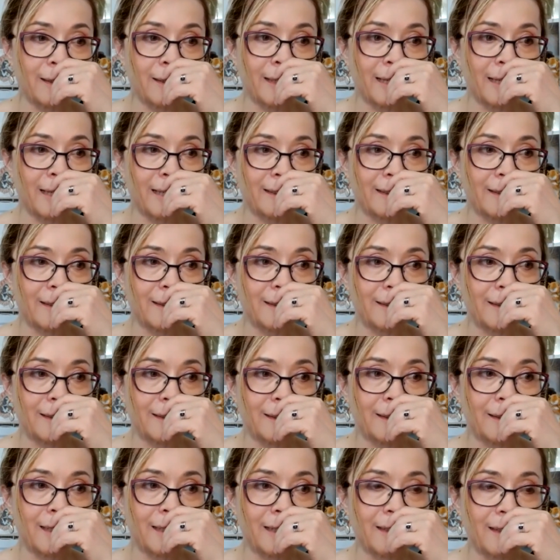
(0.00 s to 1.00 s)
that
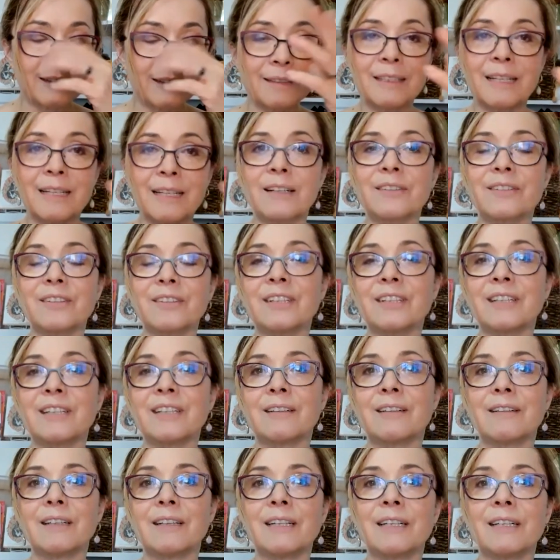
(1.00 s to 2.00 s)
that connects
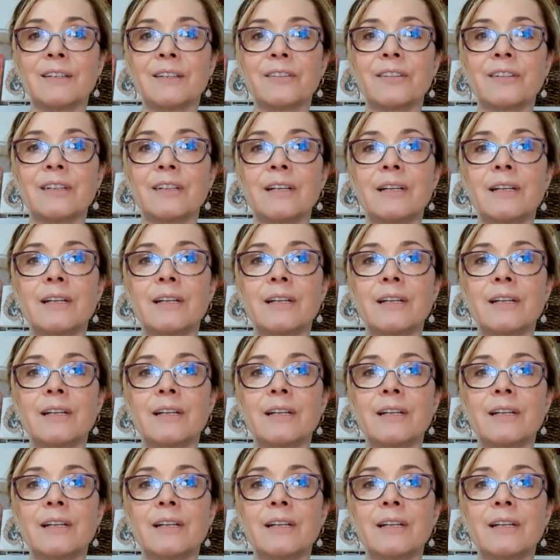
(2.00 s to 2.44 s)
here is